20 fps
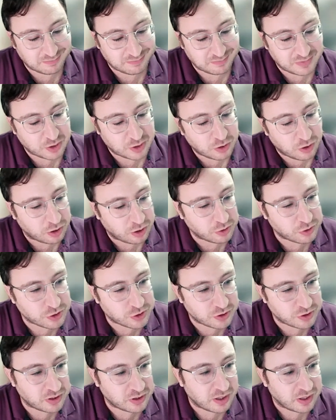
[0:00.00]
the
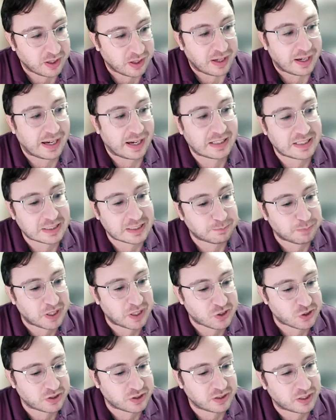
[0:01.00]
culture and
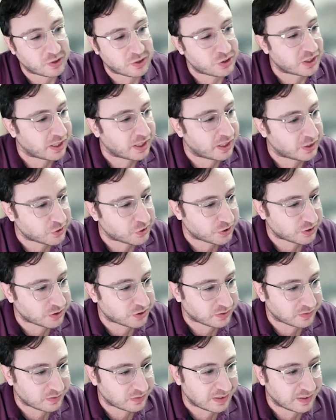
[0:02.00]
especially
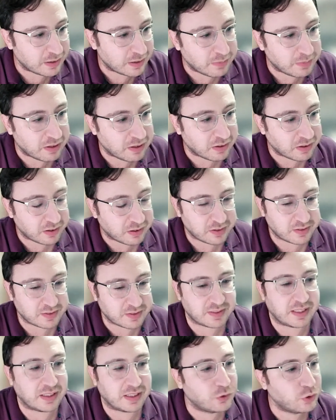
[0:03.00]
education in America is
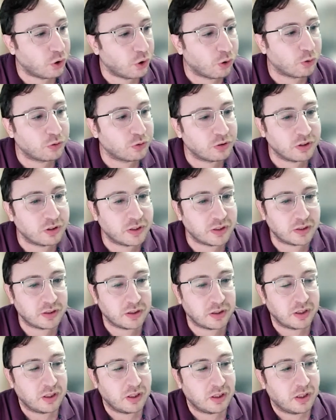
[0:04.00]
like totally,